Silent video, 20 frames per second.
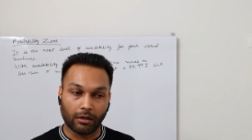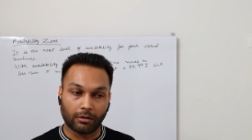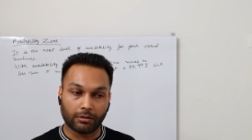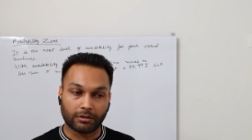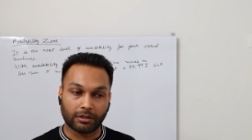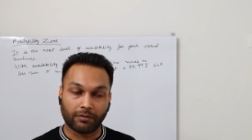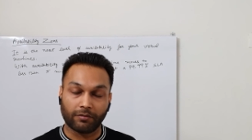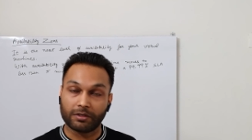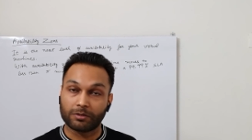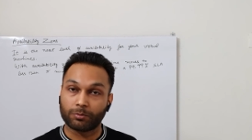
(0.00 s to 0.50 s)

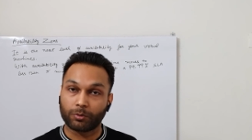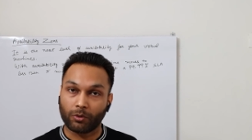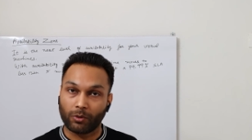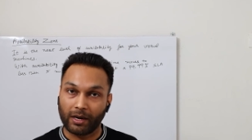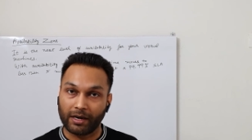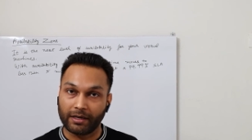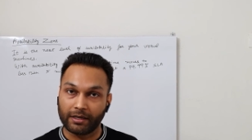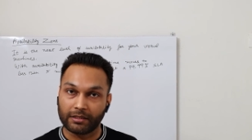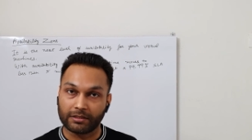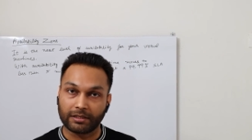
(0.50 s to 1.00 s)
service
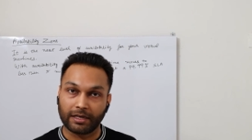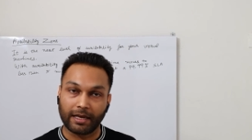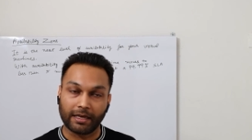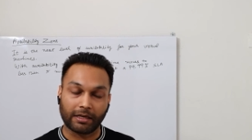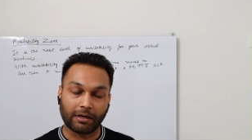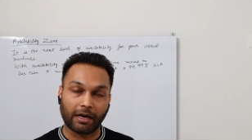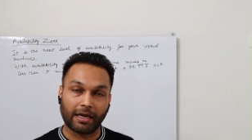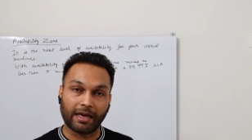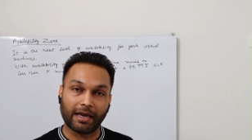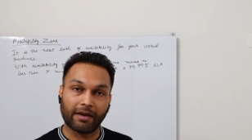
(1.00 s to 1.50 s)
providers.
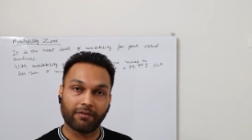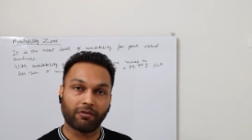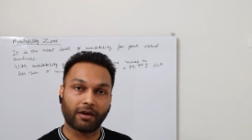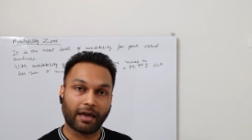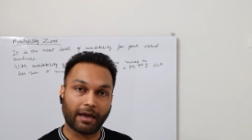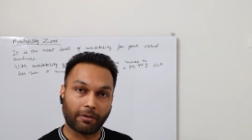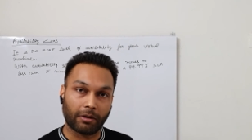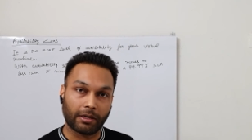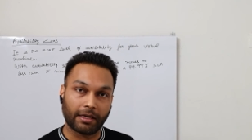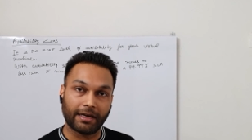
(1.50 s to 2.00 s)
Like I have
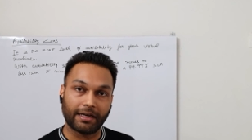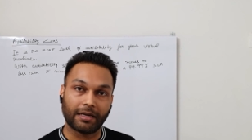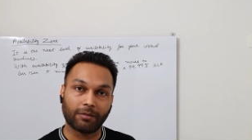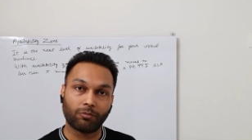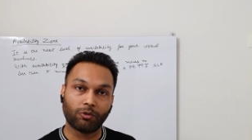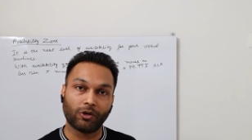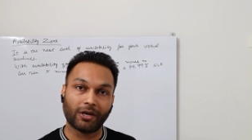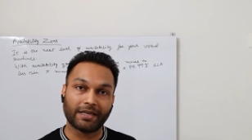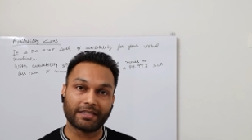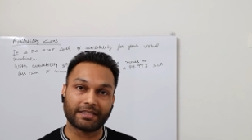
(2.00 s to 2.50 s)

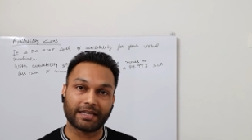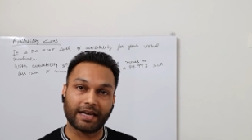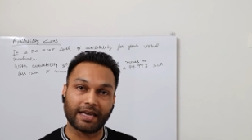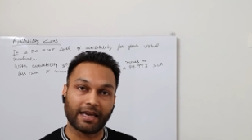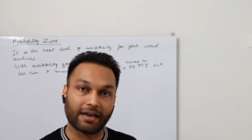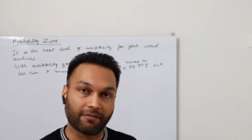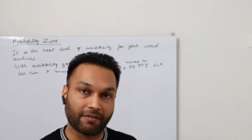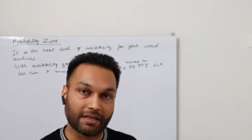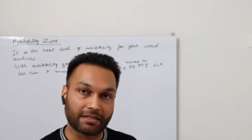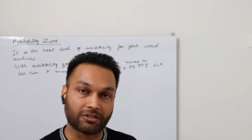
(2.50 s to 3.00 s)
AWS, I
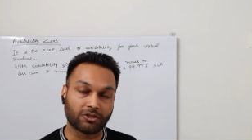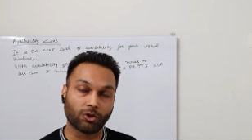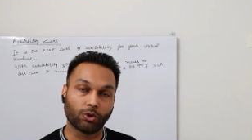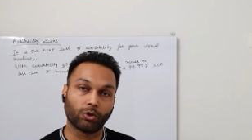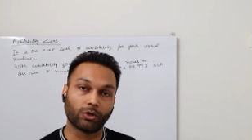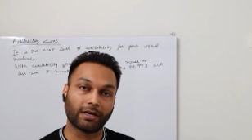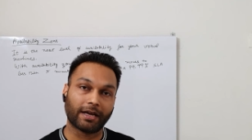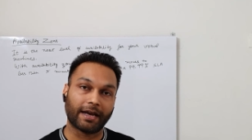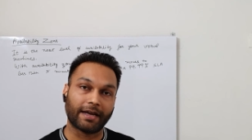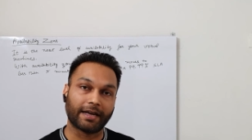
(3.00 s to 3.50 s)
have
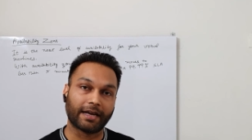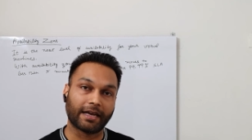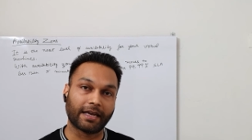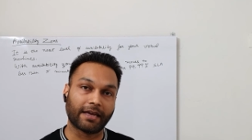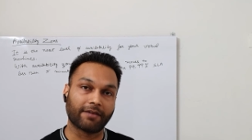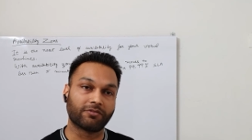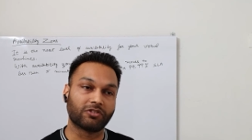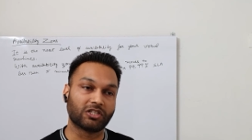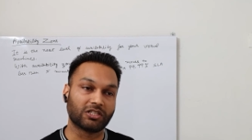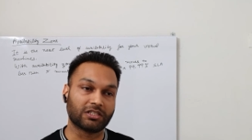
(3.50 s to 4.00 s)
Azure, and I
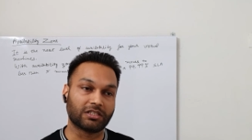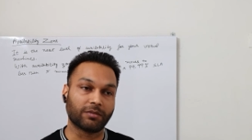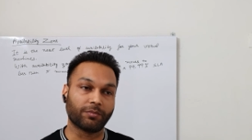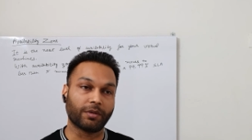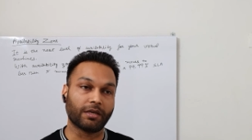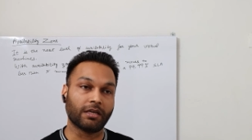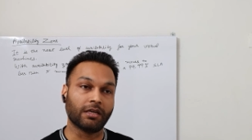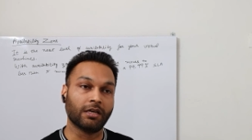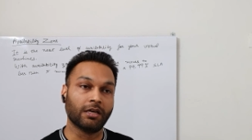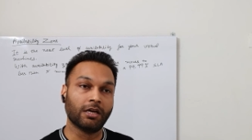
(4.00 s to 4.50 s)
have
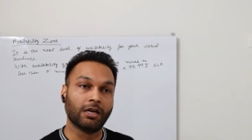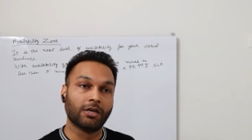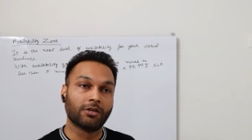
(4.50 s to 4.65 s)
GCP.